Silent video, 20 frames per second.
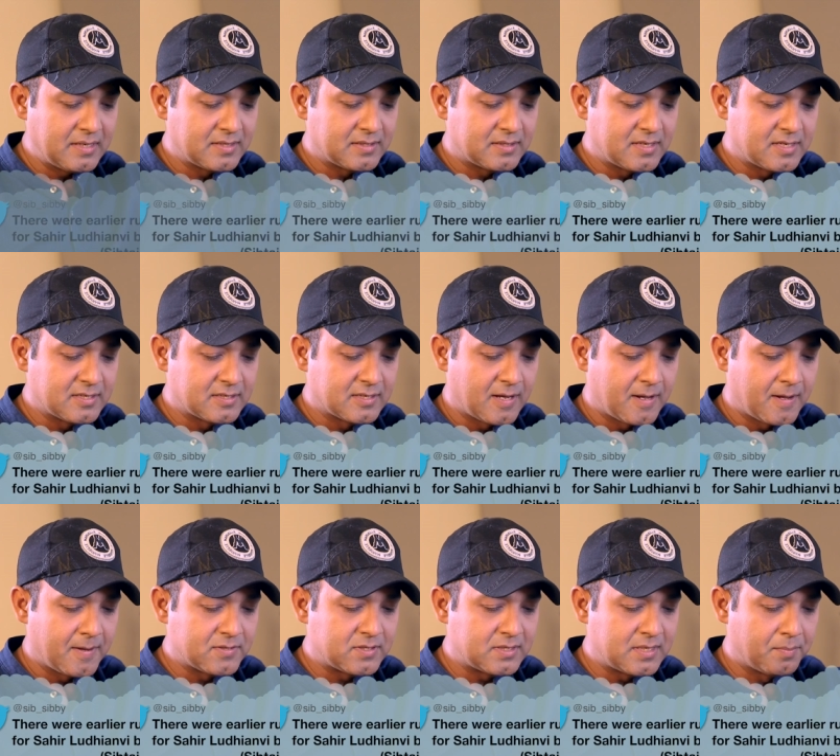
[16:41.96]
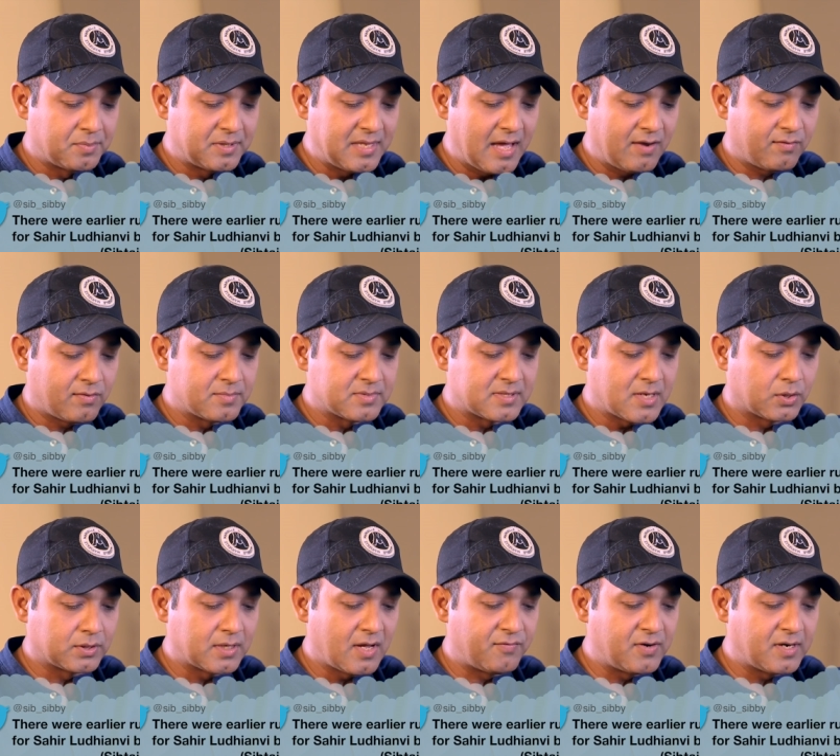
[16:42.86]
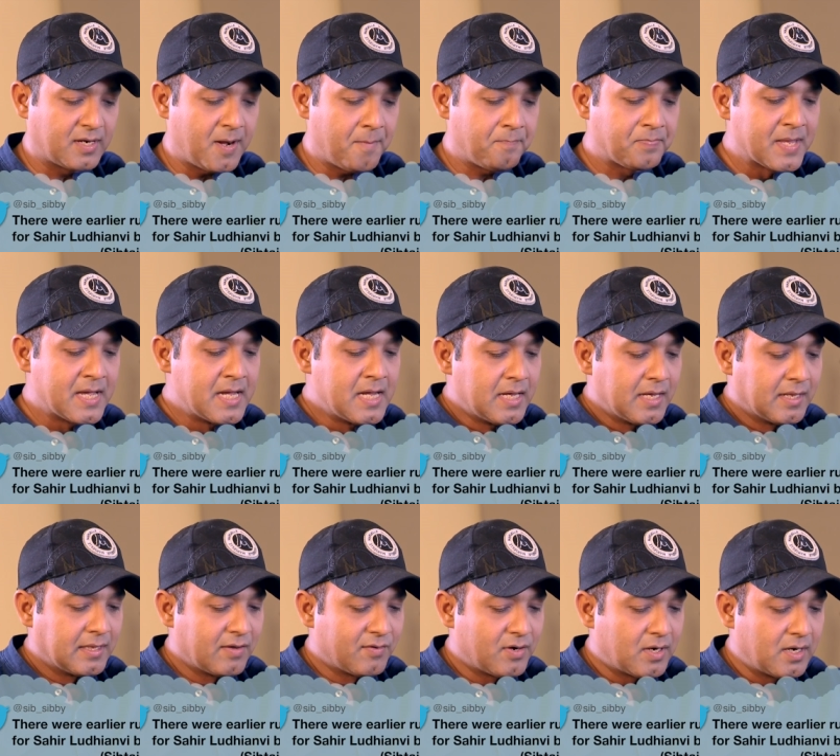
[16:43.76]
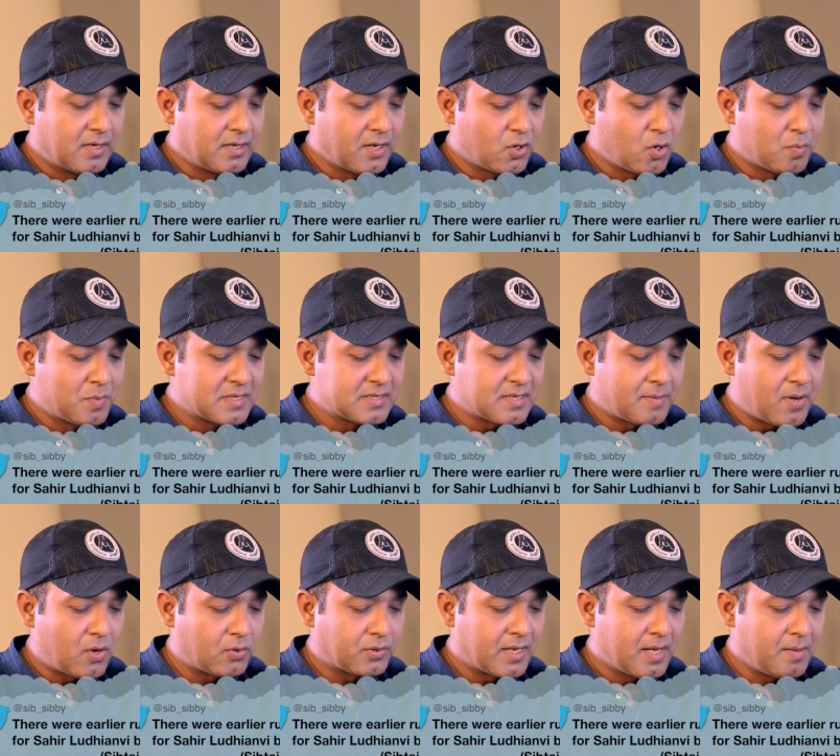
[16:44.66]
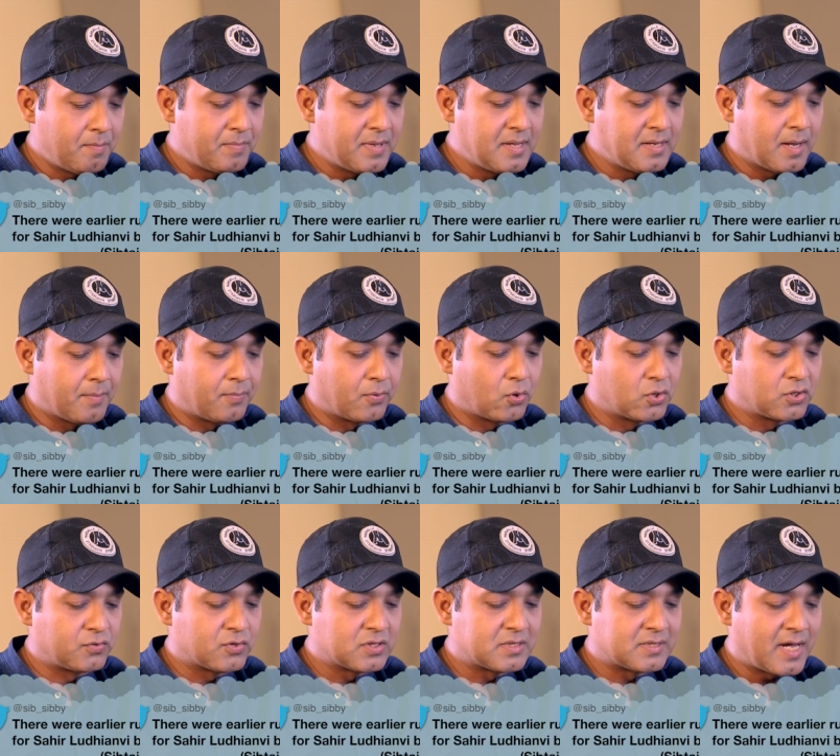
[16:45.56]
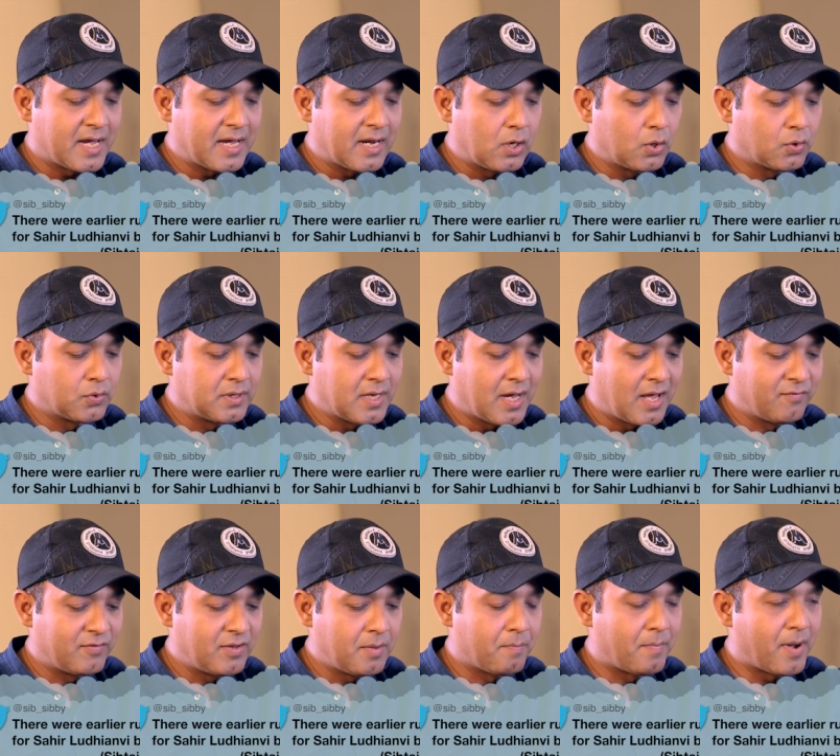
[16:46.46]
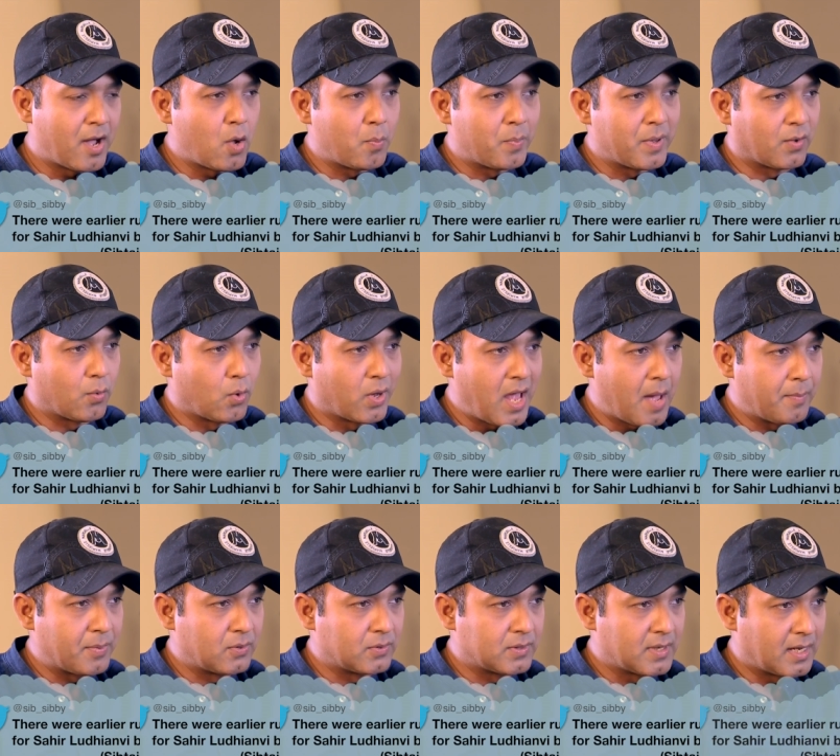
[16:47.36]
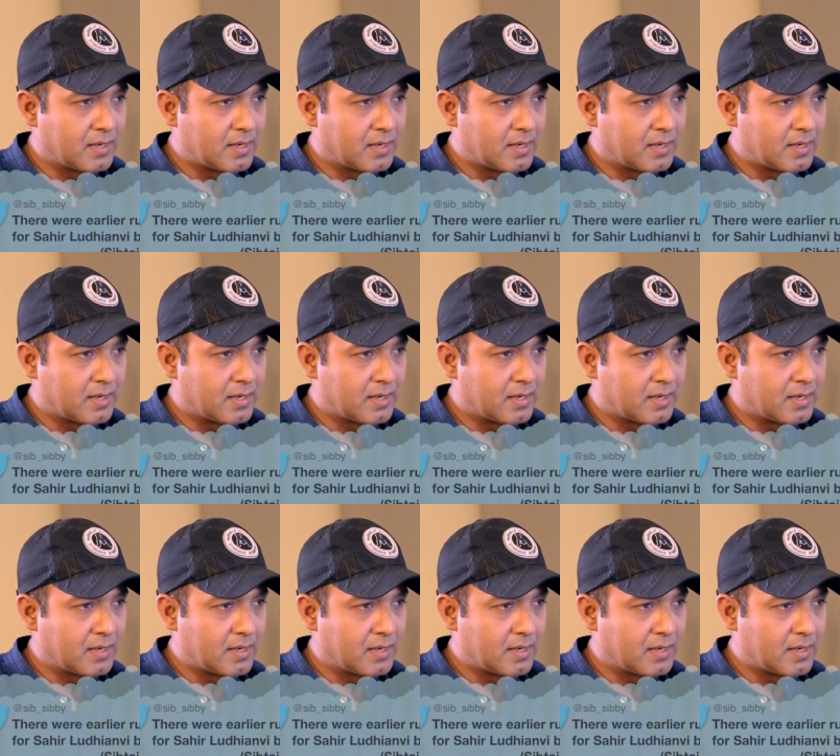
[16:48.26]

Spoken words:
this is Sibtan from South Africa. There were earlier rumors about him being approached for Sahib Ludhianvi biopic. What happened to